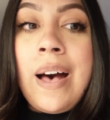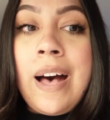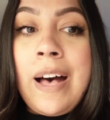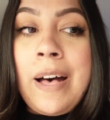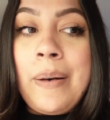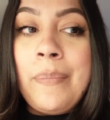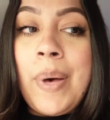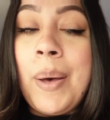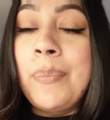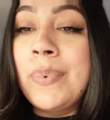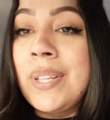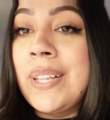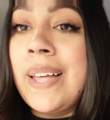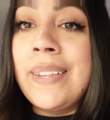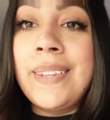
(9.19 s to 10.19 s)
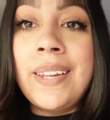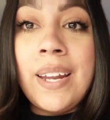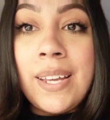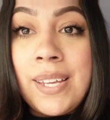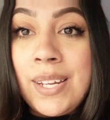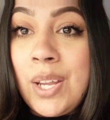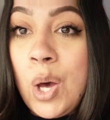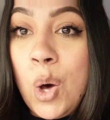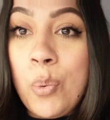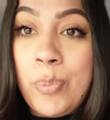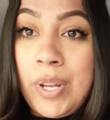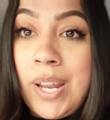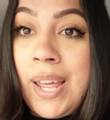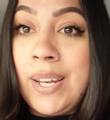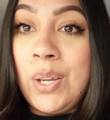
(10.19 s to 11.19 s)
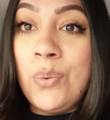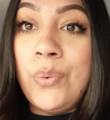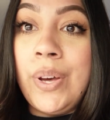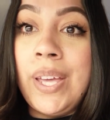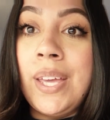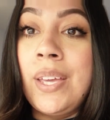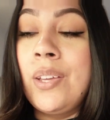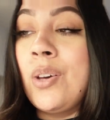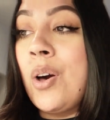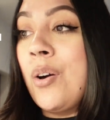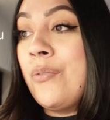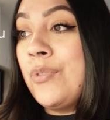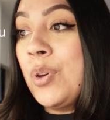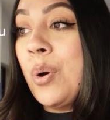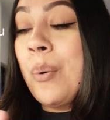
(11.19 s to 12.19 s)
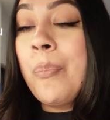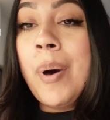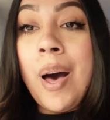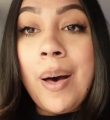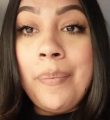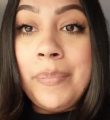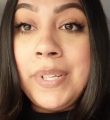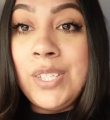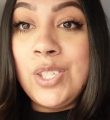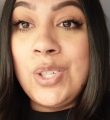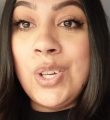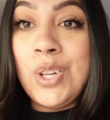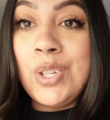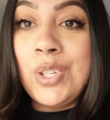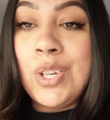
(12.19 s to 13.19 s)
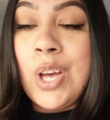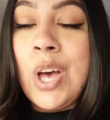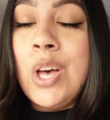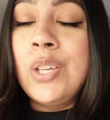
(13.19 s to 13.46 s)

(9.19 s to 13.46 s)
I'm glad that I can help in any way of your apartment search.